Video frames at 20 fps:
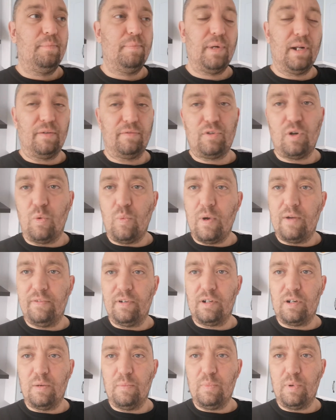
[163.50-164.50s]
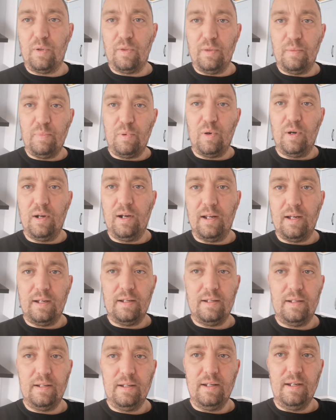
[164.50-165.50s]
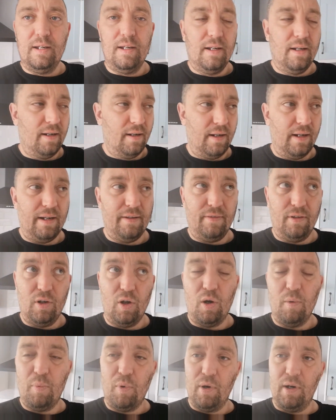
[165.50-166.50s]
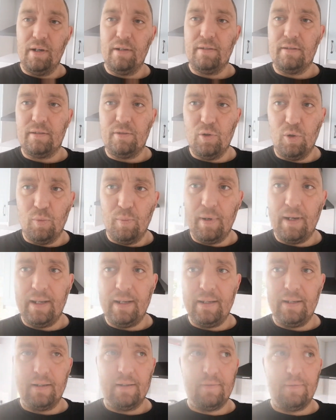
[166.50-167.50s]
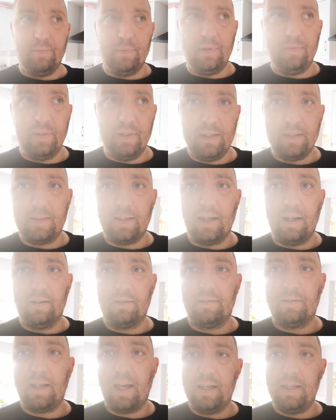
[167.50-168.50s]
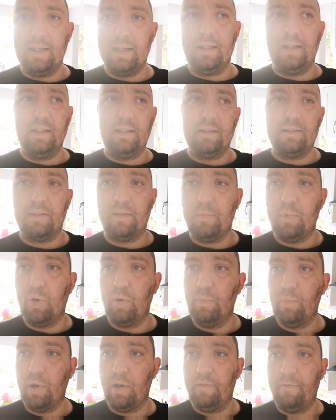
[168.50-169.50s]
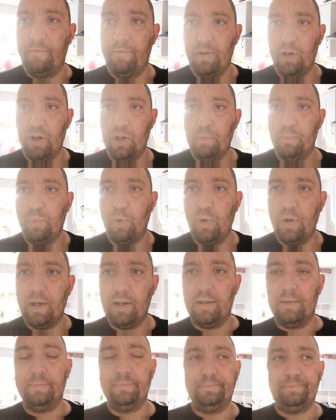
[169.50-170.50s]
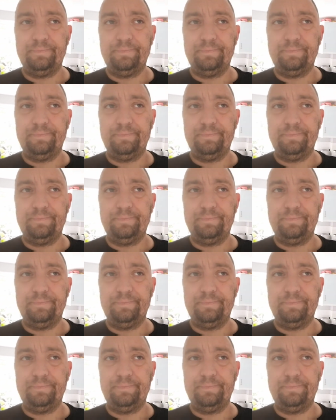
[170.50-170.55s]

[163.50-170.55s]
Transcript: But I've got weather comp on the boiler. I have a lot of boilers normally. I've lived in this house 8 years. I'm on my third boiler.